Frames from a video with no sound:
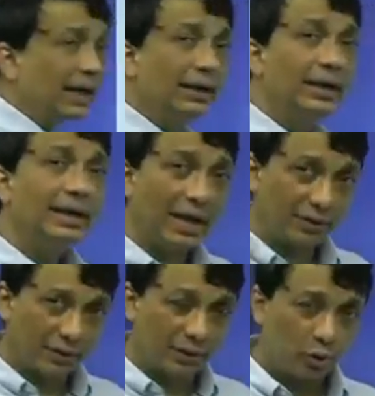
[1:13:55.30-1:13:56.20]
slightly
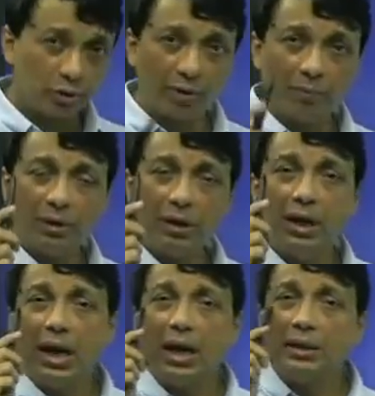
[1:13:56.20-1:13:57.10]
laterally. So remember,
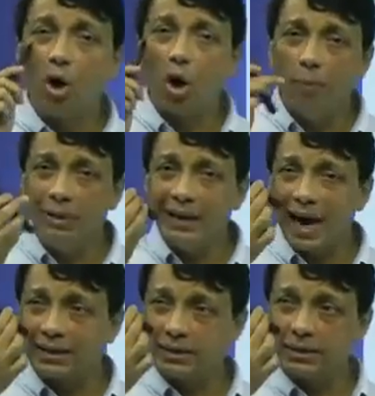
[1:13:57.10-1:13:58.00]
the orbital
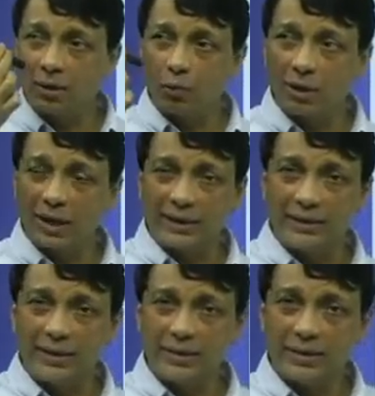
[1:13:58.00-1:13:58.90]
axis is somewhat
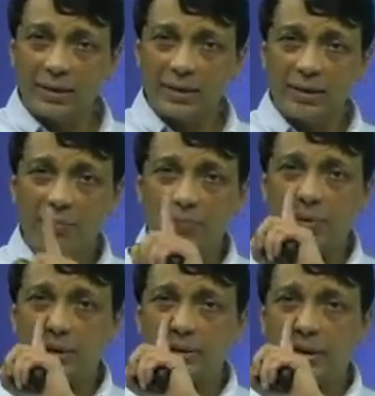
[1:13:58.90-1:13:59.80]
like this,
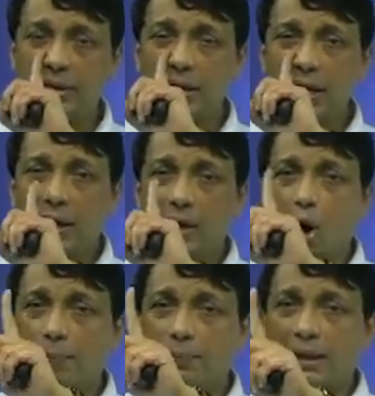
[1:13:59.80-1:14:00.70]
but the
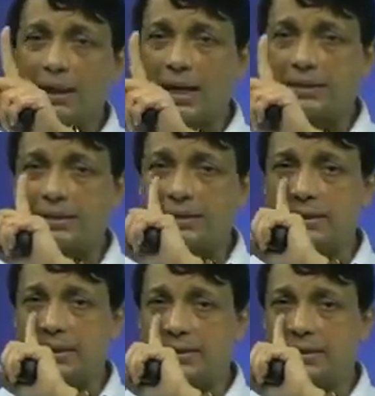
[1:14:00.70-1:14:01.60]
optical axis
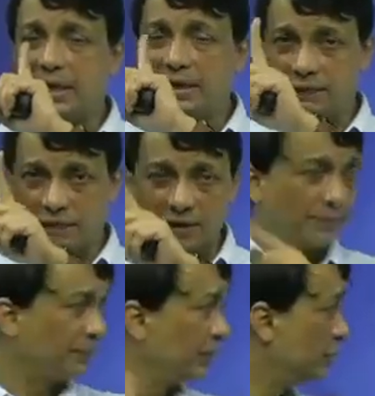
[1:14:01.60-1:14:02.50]
is in
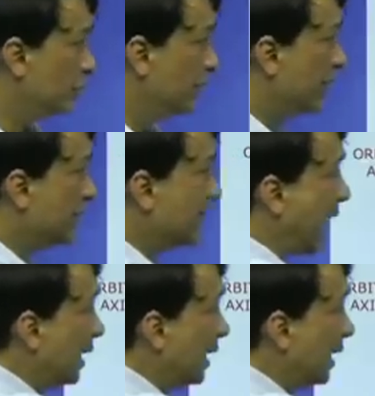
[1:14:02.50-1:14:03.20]
front. So there is an